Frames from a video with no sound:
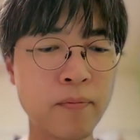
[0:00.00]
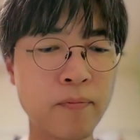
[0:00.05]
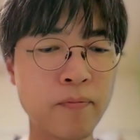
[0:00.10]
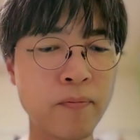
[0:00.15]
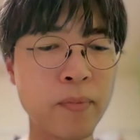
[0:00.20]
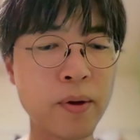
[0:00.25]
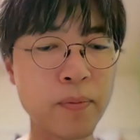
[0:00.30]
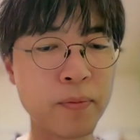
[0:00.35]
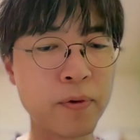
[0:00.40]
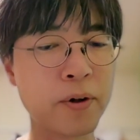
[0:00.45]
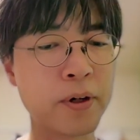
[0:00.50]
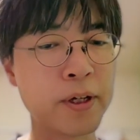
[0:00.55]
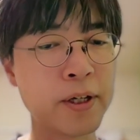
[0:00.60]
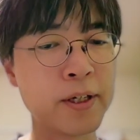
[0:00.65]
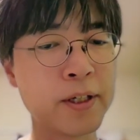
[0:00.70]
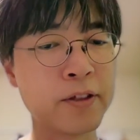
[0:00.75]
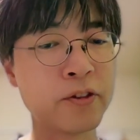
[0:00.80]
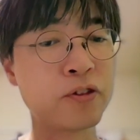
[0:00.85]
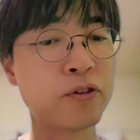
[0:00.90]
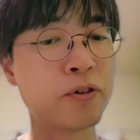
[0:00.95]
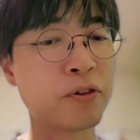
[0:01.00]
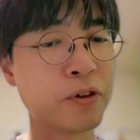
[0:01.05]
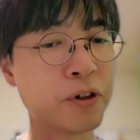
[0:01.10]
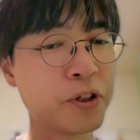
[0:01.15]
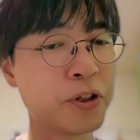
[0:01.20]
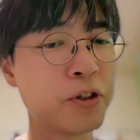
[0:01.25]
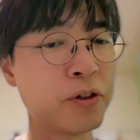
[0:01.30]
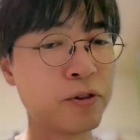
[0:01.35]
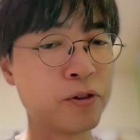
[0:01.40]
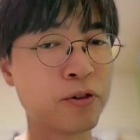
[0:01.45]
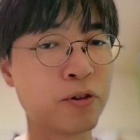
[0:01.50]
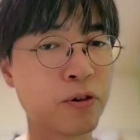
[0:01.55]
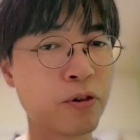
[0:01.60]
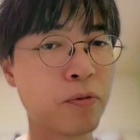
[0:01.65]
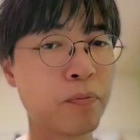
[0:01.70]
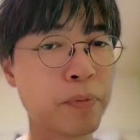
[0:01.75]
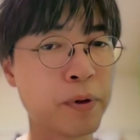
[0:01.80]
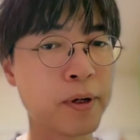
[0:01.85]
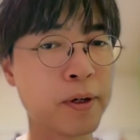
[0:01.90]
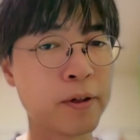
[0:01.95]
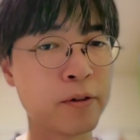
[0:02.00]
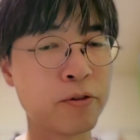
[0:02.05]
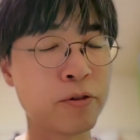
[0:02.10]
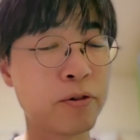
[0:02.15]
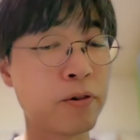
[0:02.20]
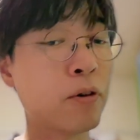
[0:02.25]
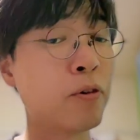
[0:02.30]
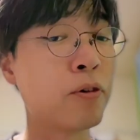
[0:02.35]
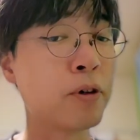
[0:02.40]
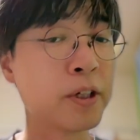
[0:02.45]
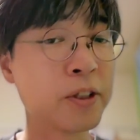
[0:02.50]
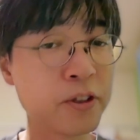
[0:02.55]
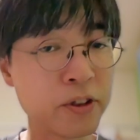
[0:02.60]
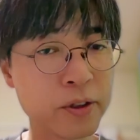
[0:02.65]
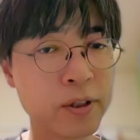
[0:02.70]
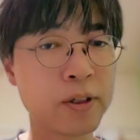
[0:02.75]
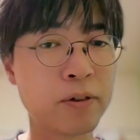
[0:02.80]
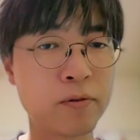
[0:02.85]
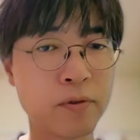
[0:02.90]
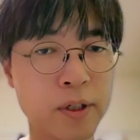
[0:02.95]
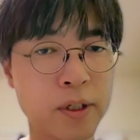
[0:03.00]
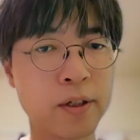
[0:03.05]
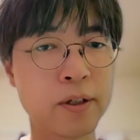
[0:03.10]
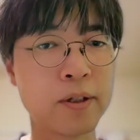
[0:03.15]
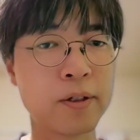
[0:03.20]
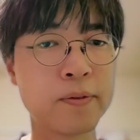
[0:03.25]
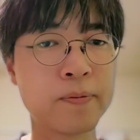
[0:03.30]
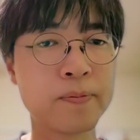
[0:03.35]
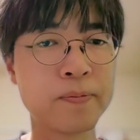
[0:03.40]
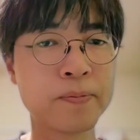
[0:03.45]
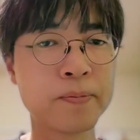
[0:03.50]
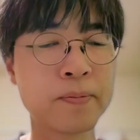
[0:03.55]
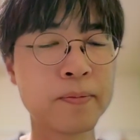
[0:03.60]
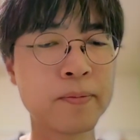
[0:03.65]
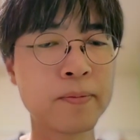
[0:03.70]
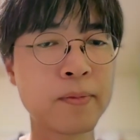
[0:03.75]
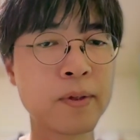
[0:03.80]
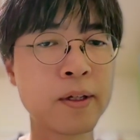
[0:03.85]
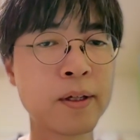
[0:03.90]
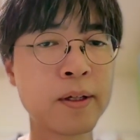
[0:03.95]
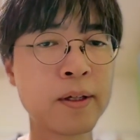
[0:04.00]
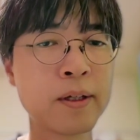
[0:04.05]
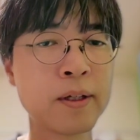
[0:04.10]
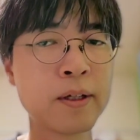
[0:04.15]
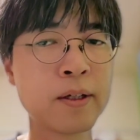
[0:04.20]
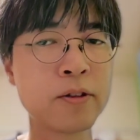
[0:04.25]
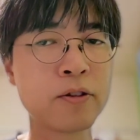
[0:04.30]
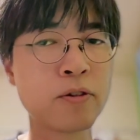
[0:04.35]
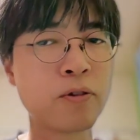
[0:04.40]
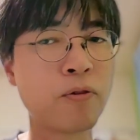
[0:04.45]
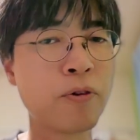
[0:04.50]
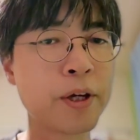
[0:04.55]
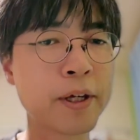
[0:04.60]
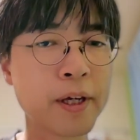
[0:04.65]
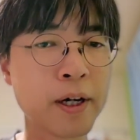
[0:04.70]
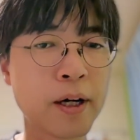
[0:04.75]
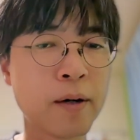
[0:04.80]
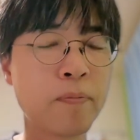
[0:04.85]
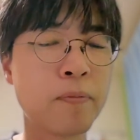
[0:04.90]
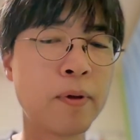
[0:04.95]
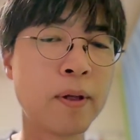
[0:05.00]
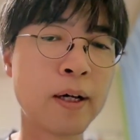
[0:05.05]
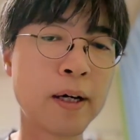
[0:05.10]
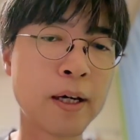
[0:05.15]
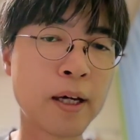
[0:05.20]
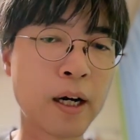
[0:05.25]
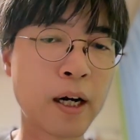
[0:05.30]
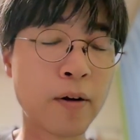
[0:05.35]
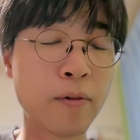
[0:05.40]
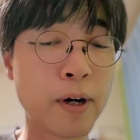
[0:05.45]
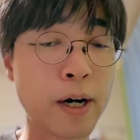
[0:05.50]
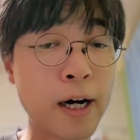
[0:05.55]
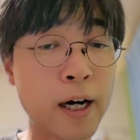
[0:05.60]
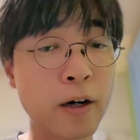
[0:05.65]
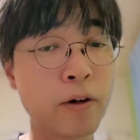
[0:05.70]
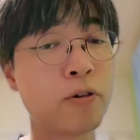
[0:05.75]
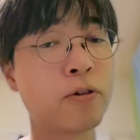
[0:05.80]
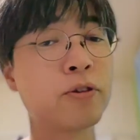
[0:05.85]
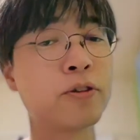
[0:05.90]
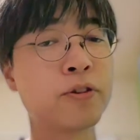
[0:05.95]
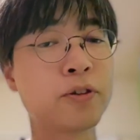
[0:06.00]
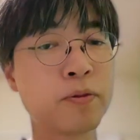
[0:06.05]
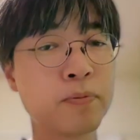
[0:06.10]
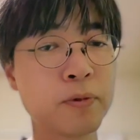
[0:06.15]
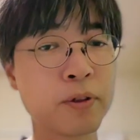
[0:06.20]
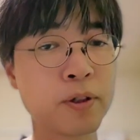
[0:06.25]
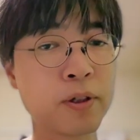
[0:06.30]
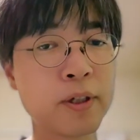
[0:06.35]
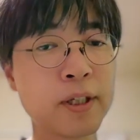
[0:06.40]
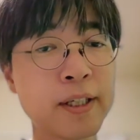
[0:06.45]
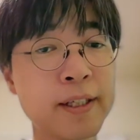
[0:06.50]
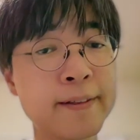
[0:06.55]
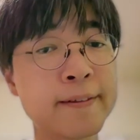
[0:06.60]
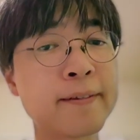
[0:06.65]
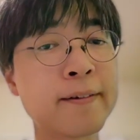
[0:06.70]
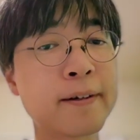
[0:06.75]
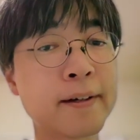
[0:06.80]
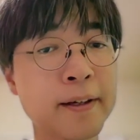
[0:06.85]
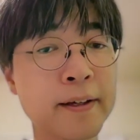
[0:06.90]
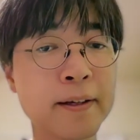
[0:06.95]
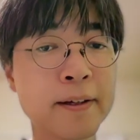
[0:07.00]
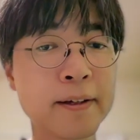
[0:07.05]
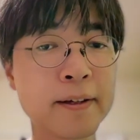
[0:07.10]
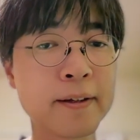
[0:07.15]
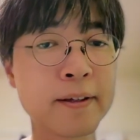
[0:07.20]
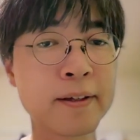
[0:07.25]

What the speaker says: memory is reduced compared to original one. So we can apply our algorithm easily.